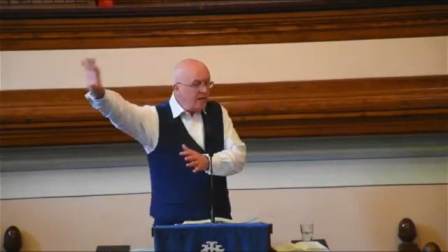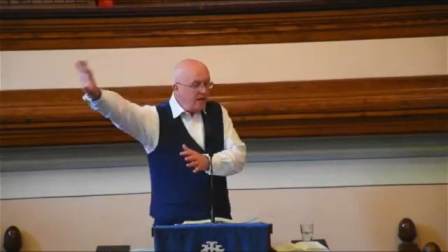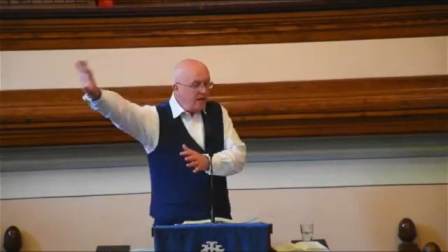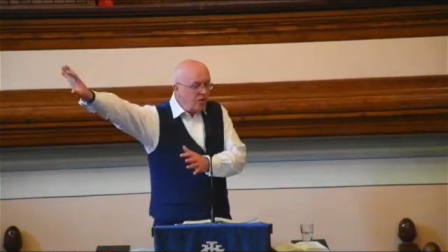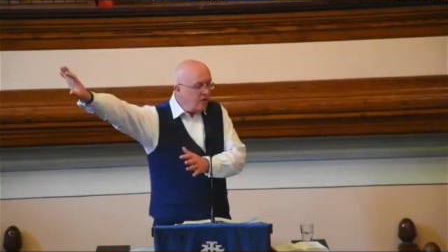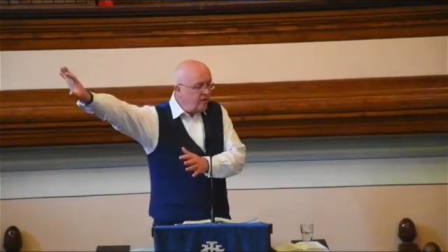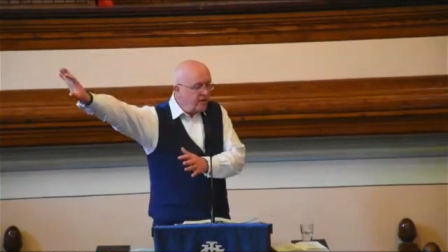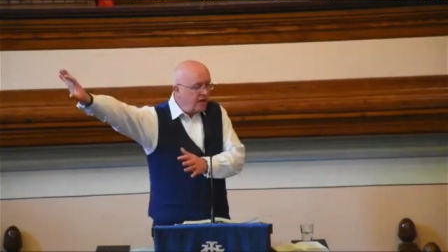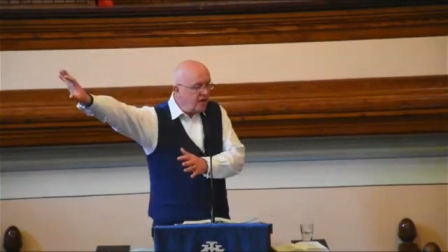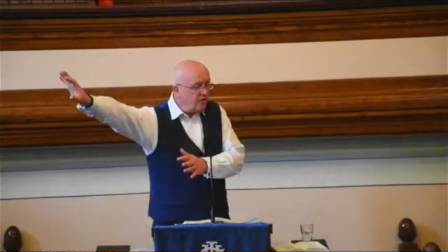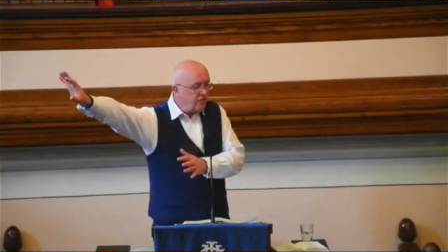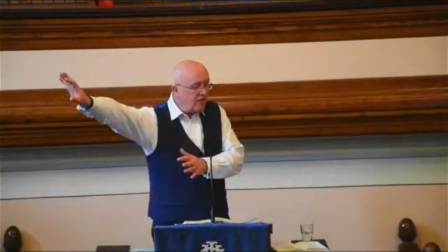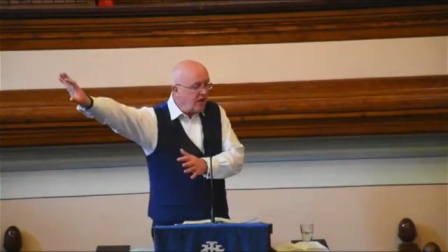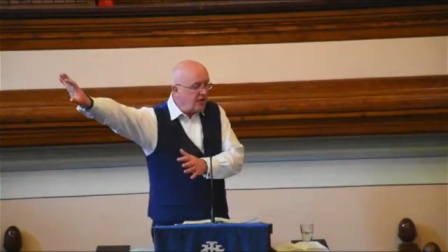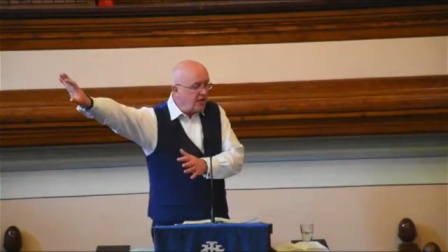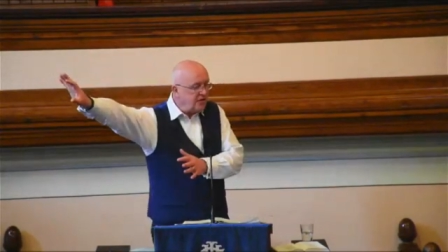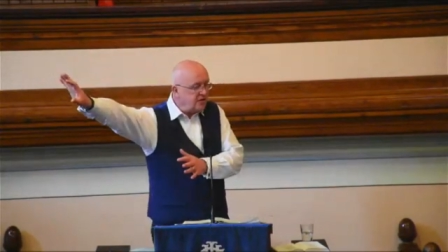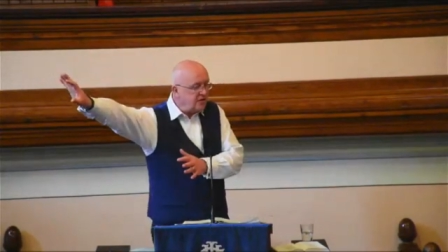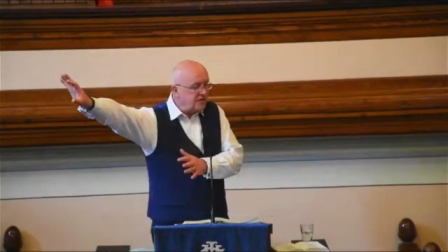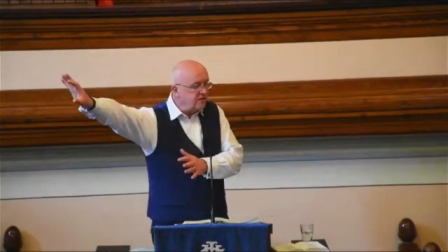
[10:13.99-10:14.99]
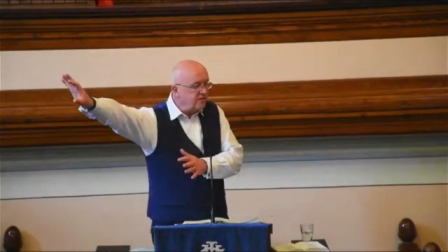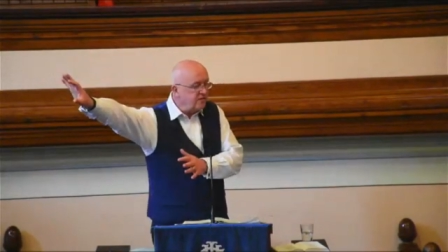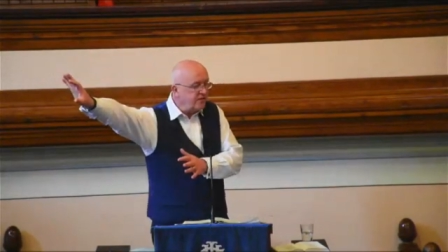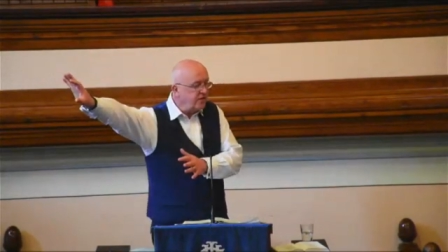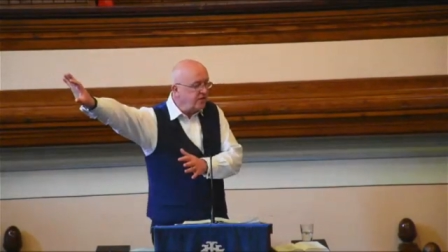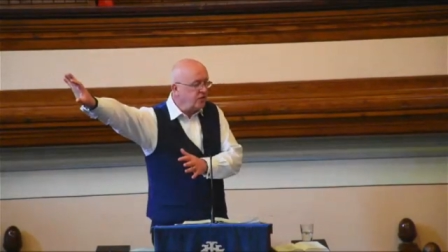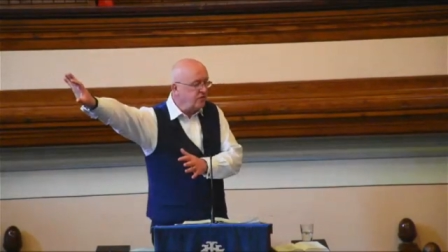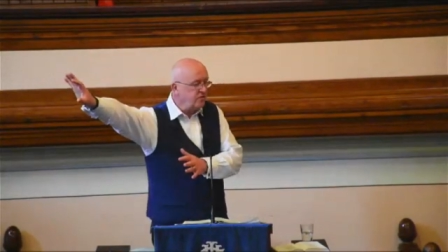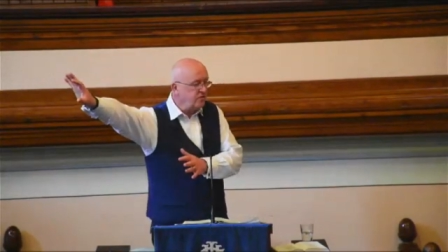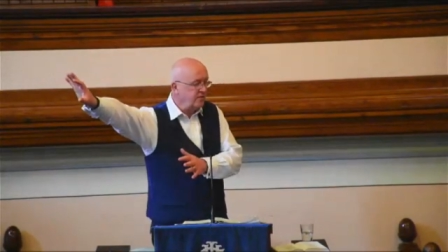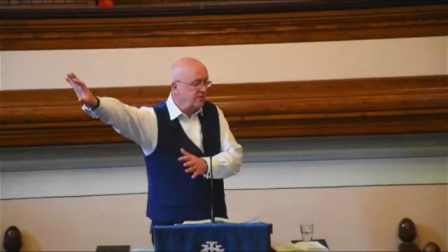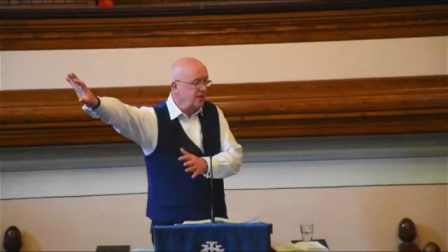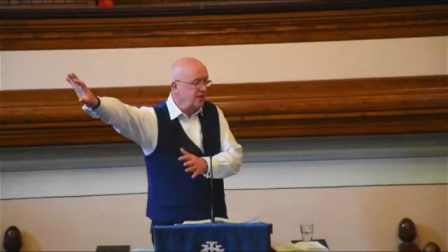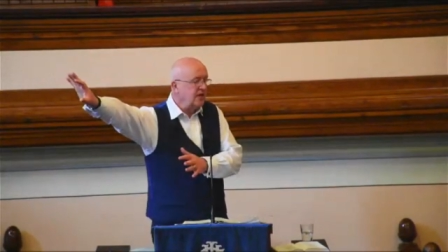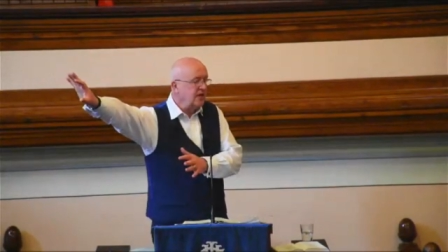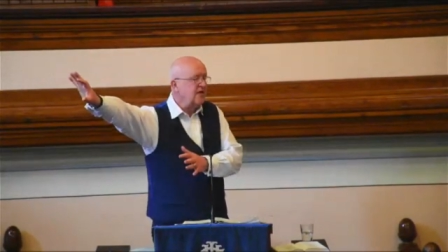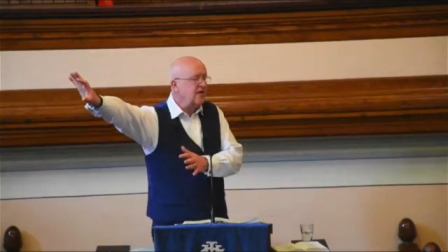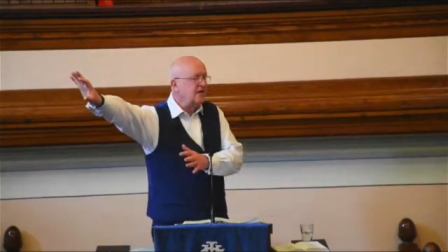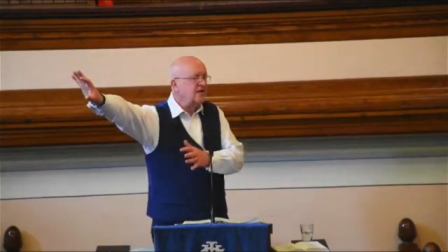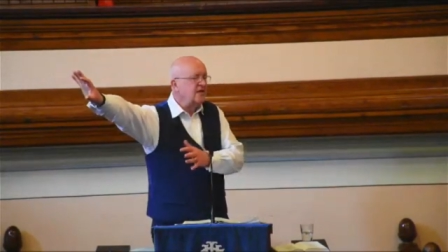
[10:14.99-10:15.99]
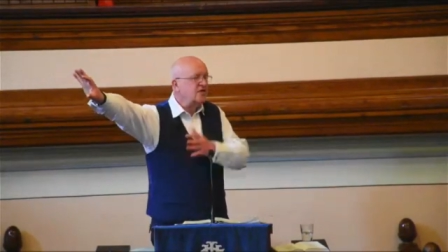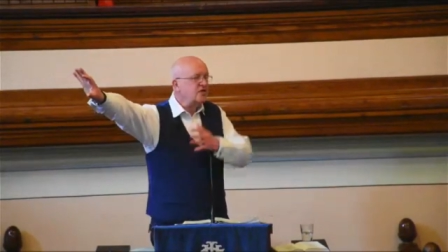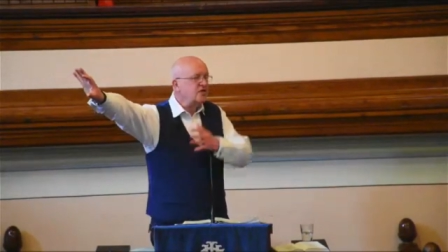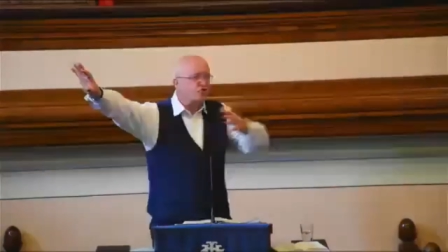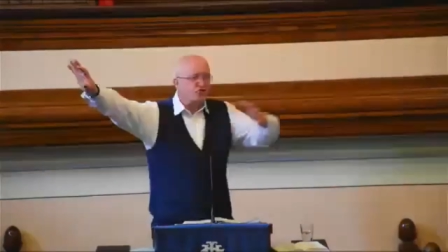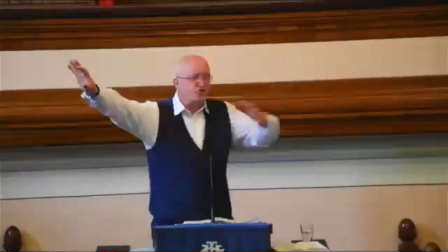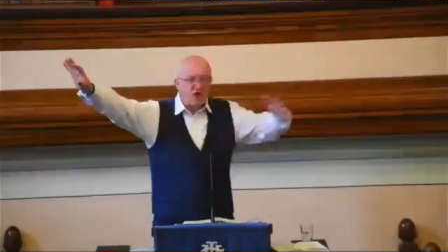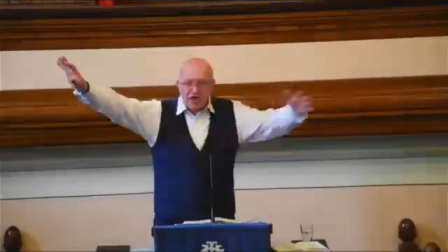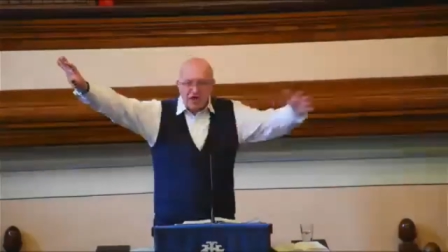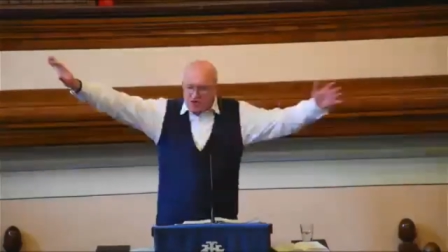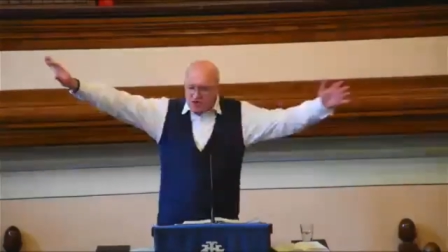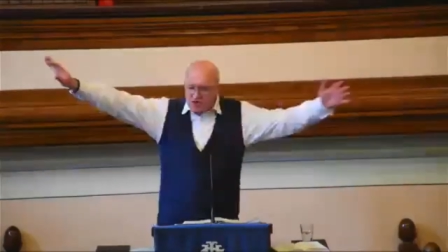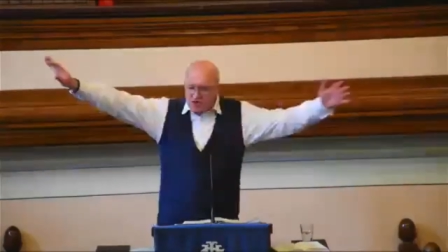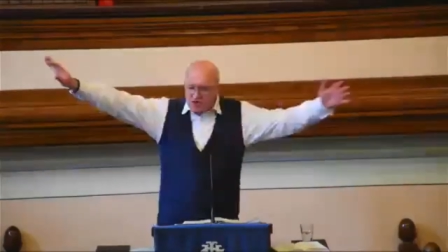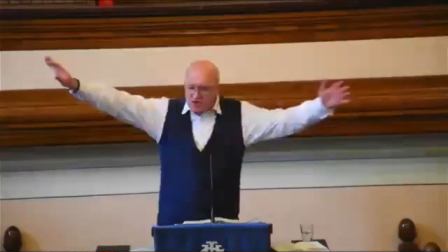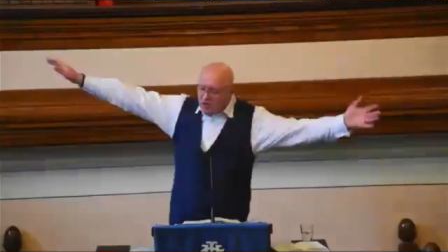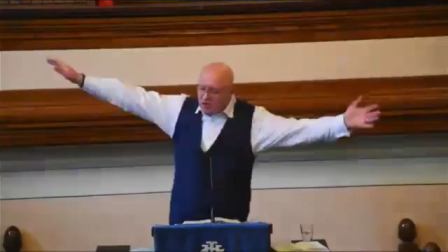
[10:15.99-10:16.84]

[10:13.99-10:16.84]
on the horizon for you, stretching out